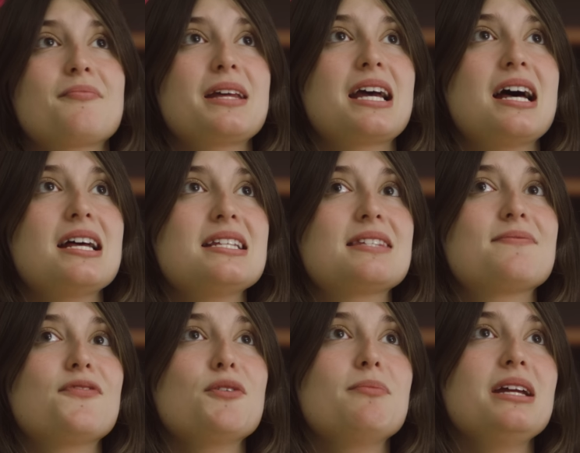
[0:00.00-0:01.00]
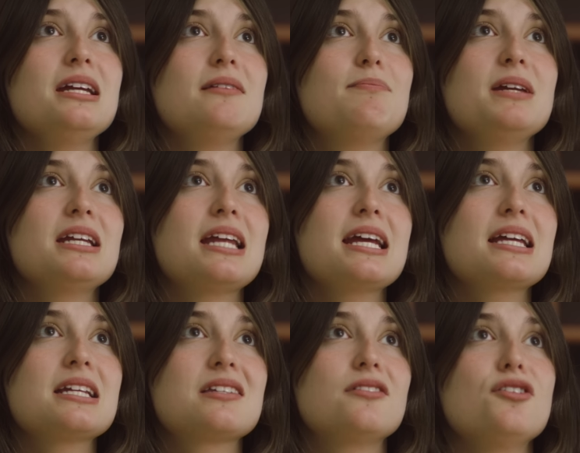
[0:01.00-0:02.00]
because for me, being naked
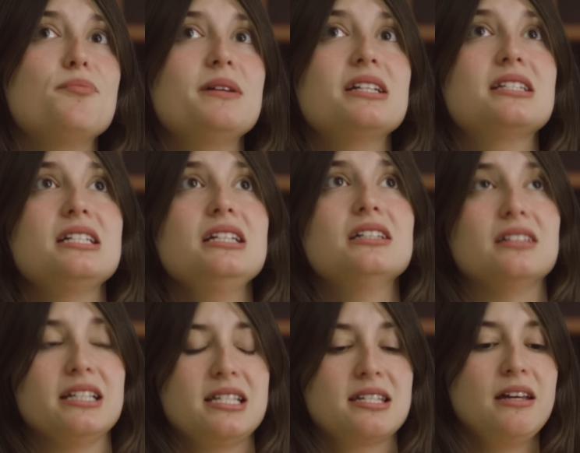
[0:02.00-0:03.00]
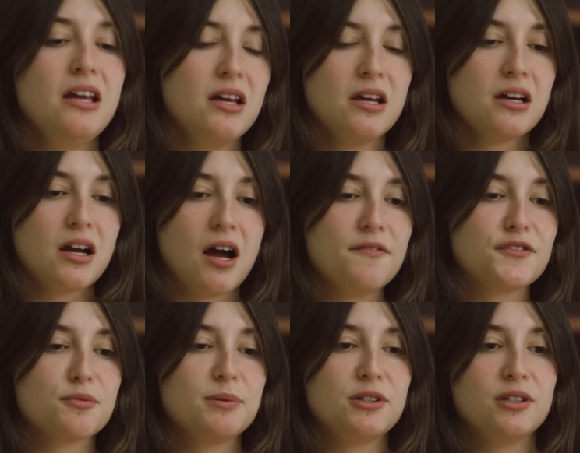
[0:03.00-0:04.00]
is no big deal. It's
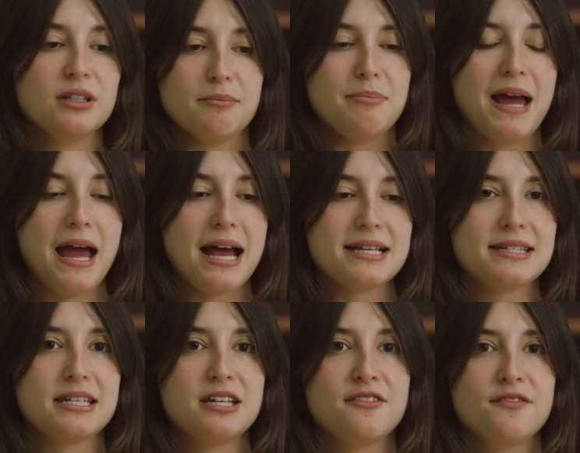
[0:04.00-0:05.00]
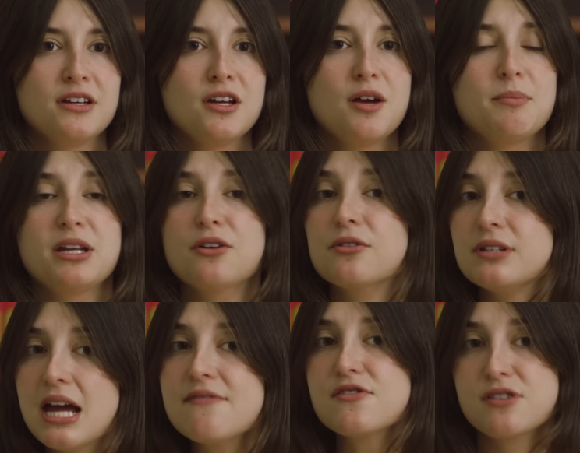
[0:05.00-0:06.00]
comfortable and passive, but you're
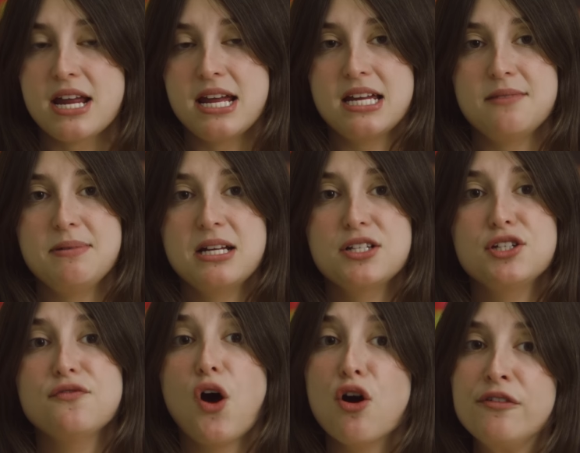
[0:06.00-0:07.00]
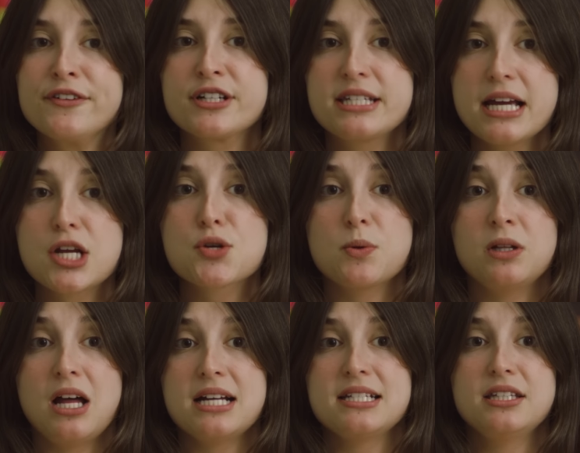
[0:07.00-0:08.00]
never naked because you've over
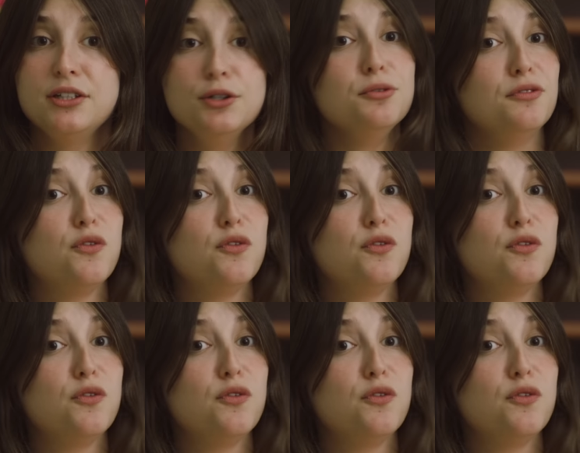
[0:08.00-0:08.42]
sexualized the nude